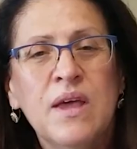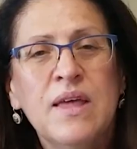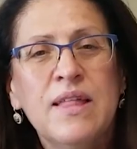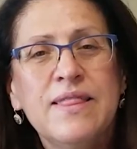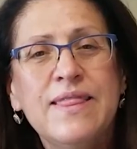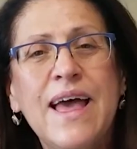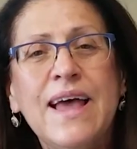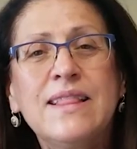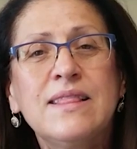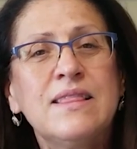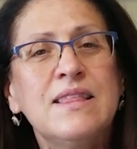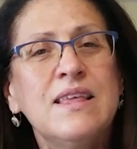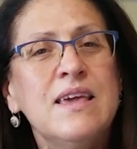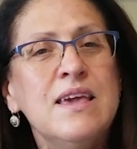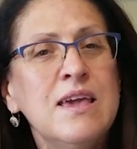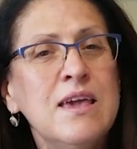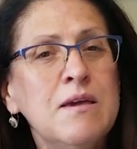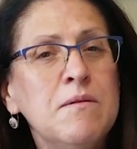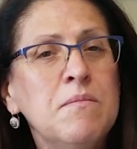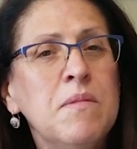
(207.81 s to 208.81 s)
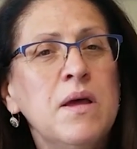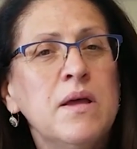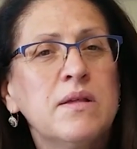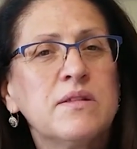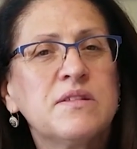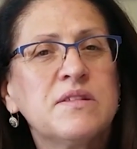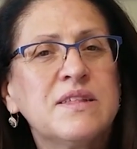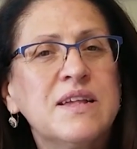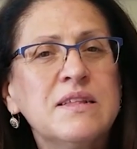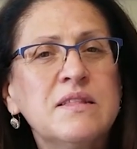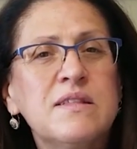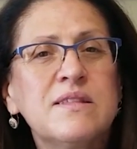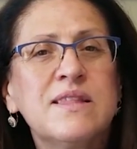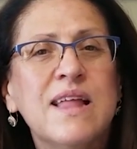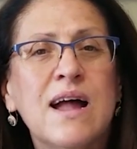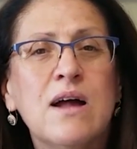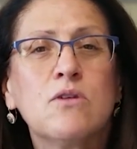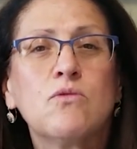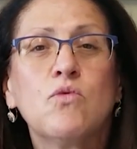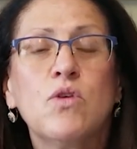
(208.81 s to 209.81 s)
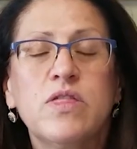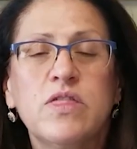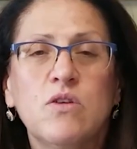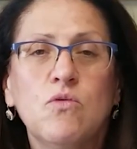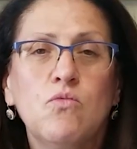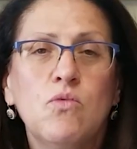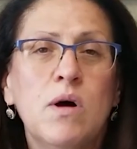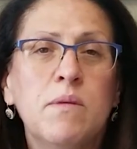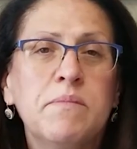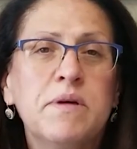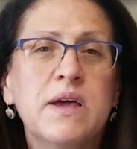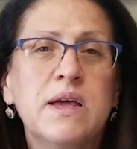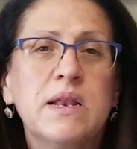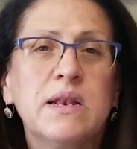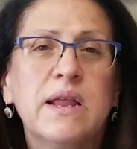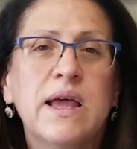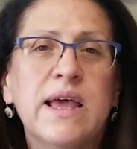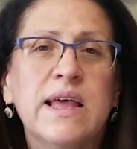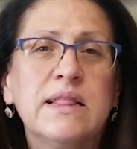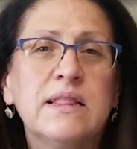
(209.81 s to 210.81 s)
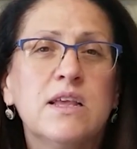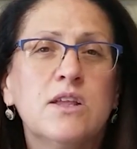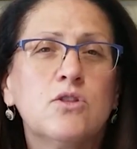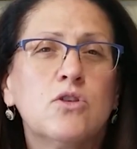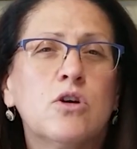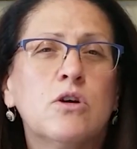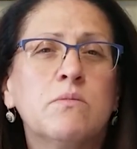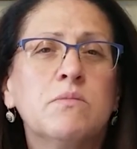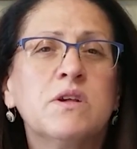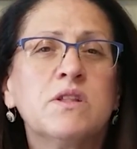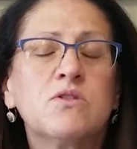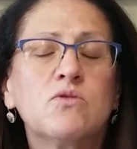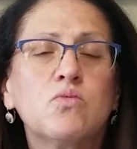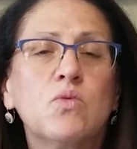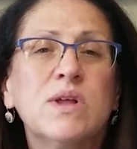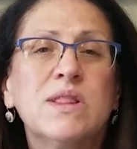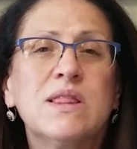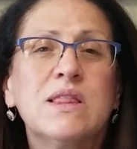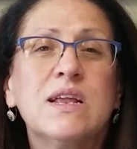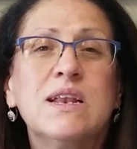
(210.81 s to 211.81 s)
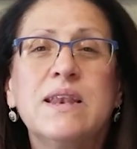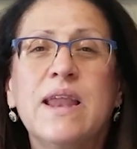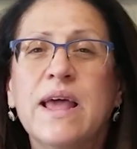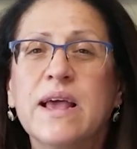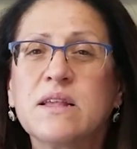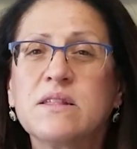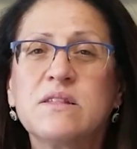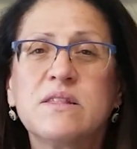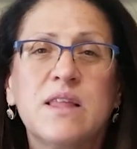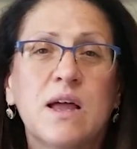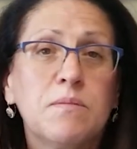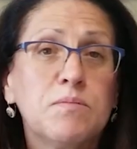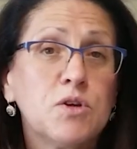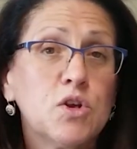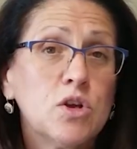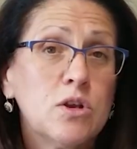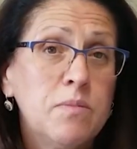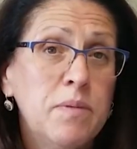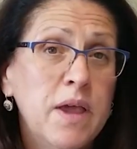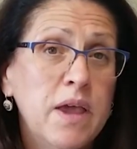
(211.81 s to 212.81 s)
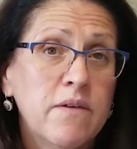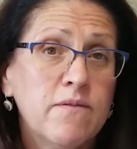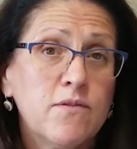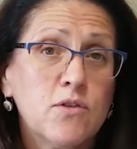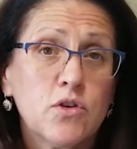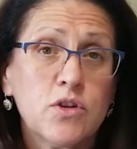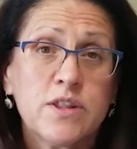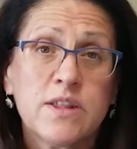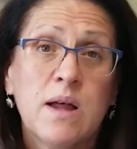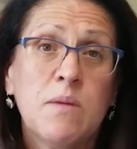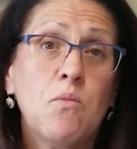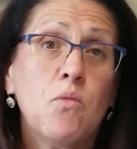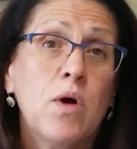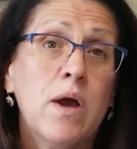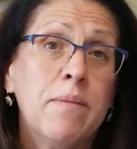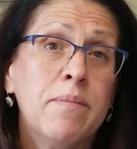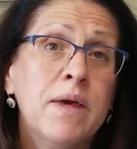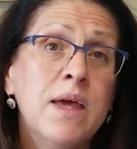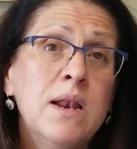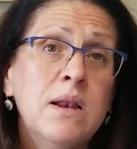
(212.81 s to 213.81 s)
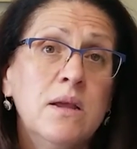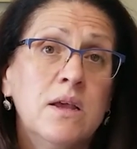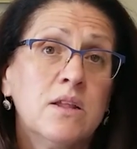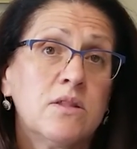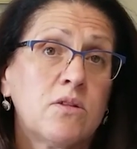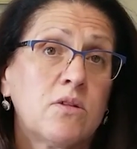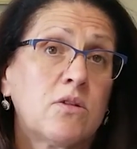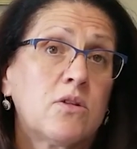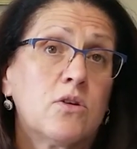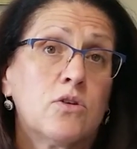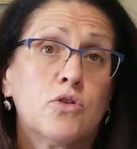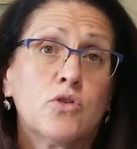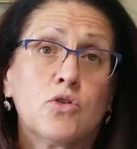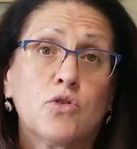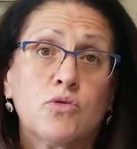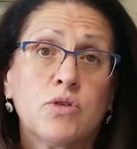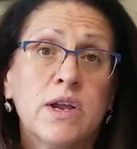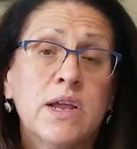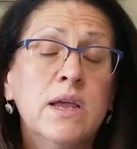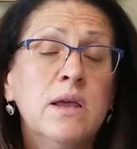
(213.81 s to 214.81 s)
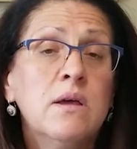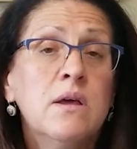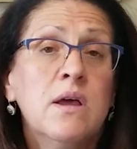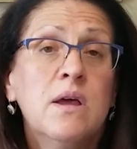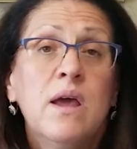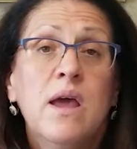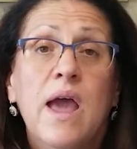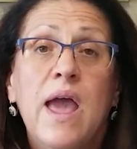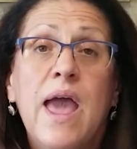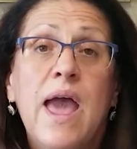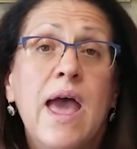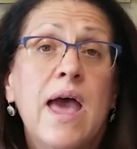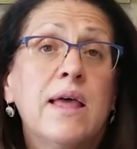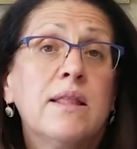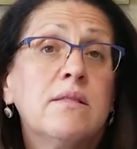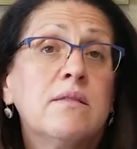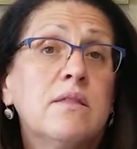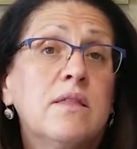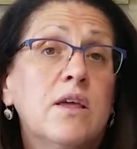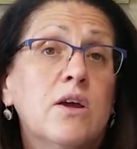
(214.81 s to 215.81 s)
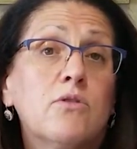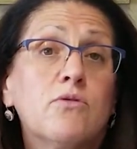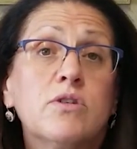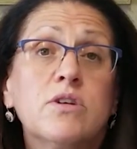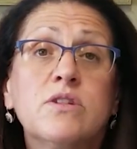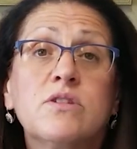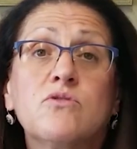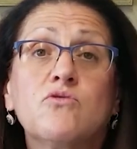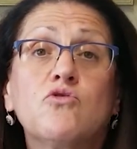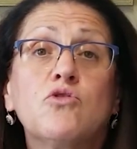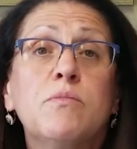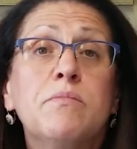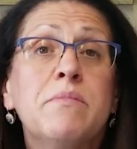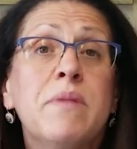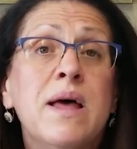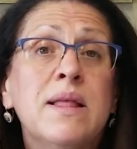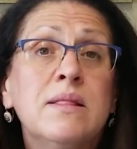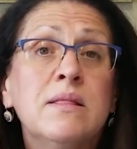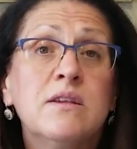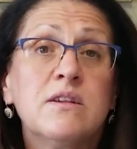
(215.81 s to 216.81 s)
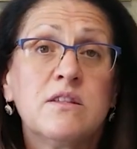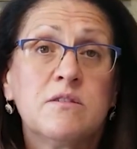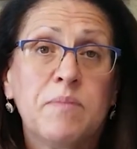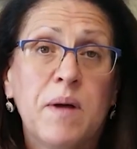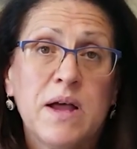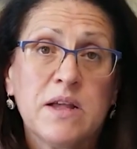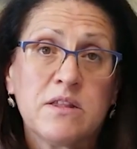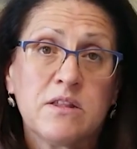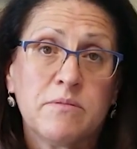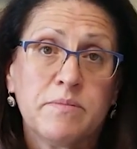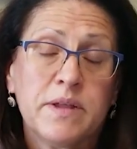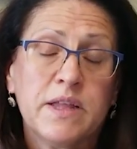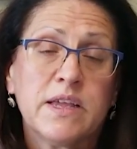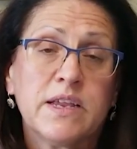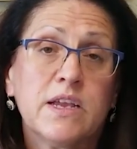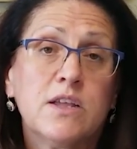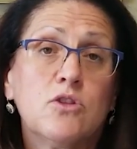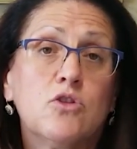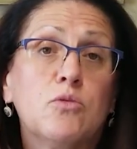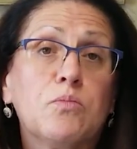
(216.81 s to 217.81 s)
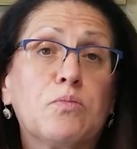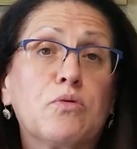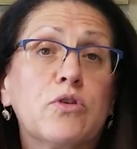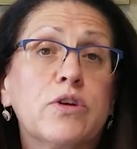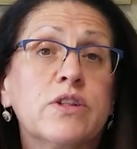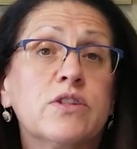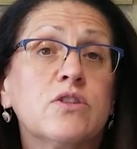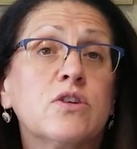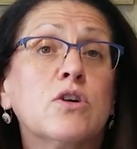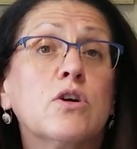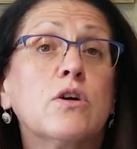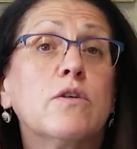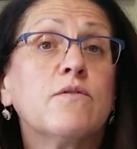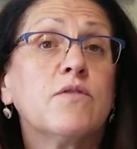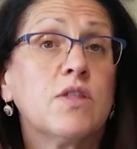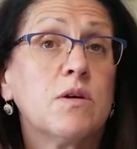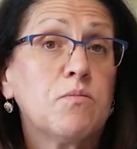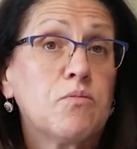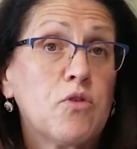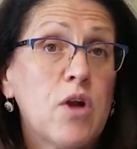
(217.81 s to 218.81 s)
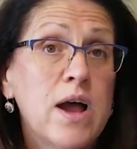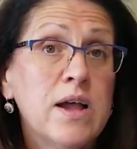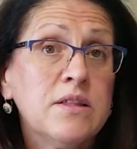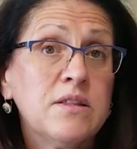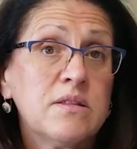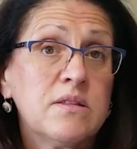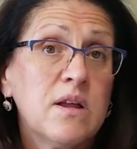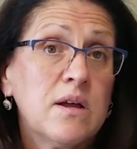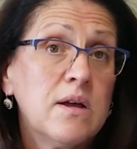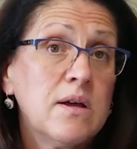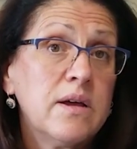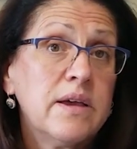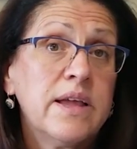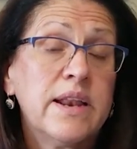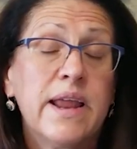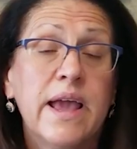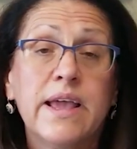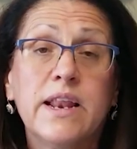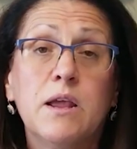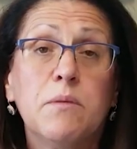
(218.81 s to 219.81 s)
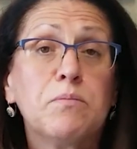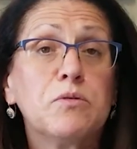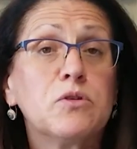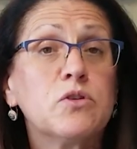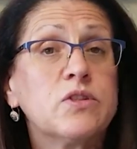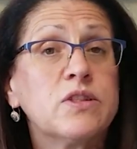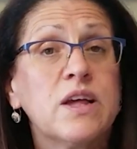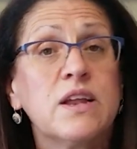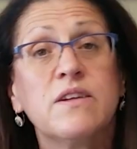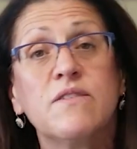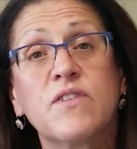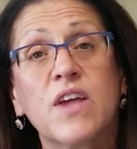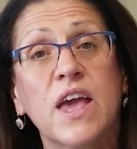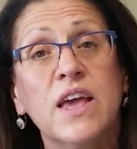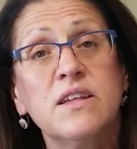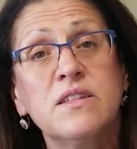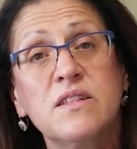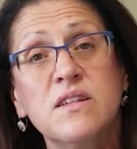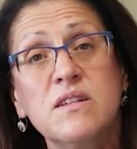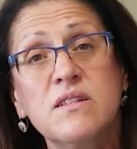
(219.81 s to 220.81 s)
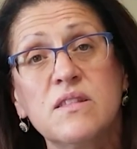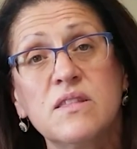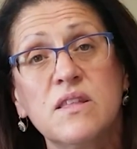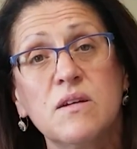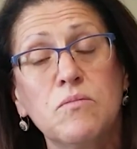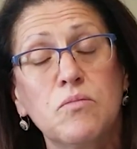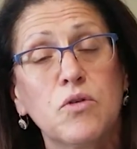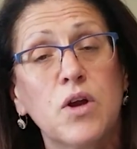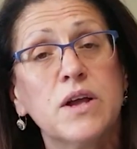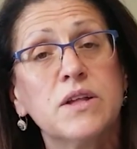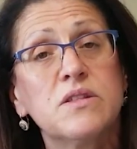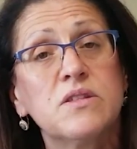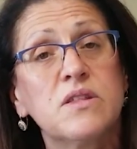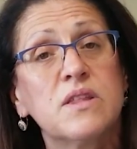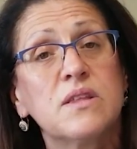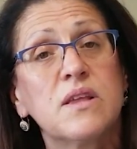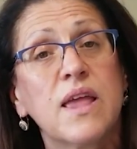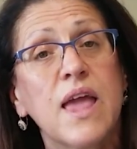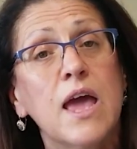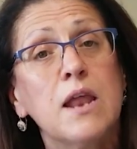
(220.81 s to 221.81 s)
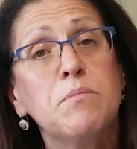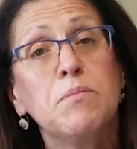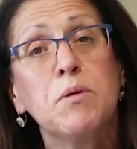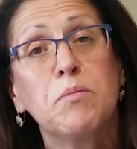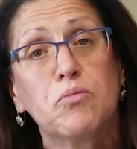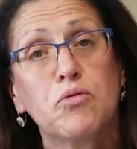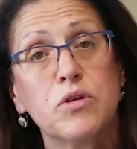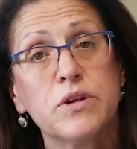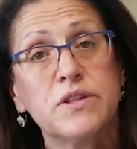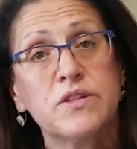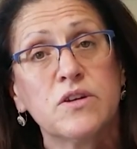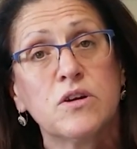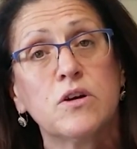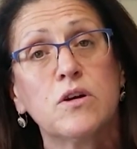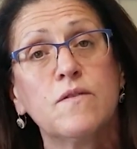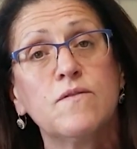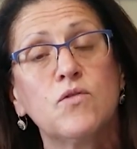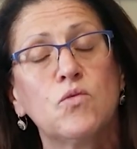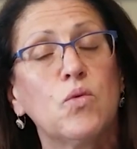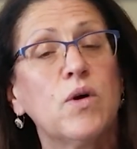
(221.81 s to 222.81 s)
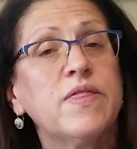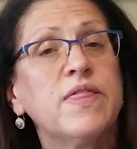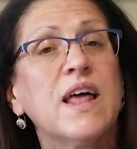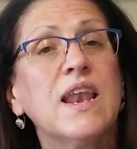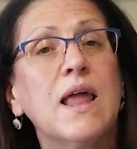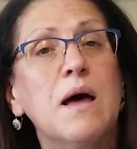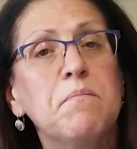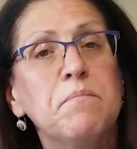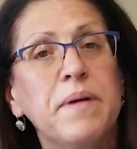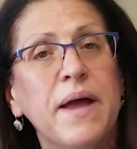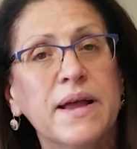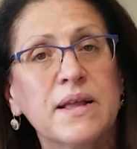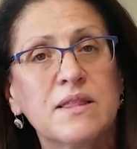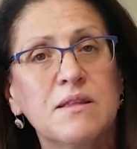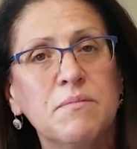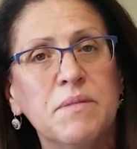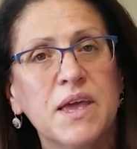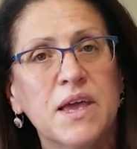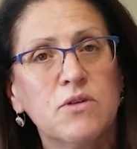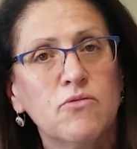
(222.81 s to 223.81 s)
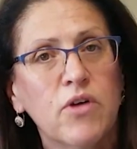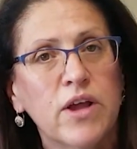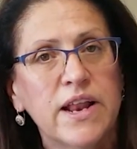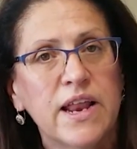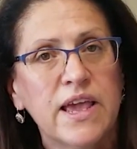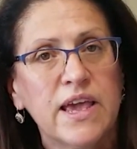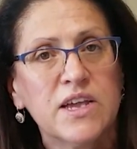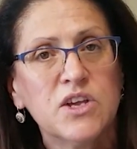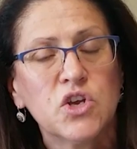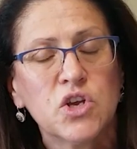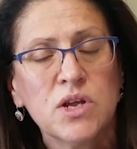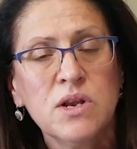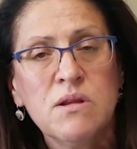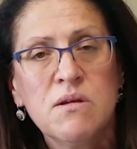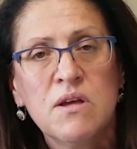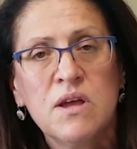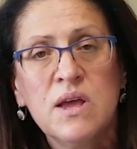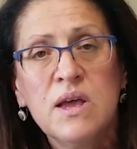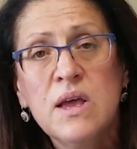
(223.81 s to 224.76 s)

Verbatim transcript: That team sits down with the woman and determines what the next step should be. For some women, it's surgery, and there is tremendous possibility to preserve the breast. Uh, in 80% of cases, the breast can be preserved with a lumpectomy and radiation.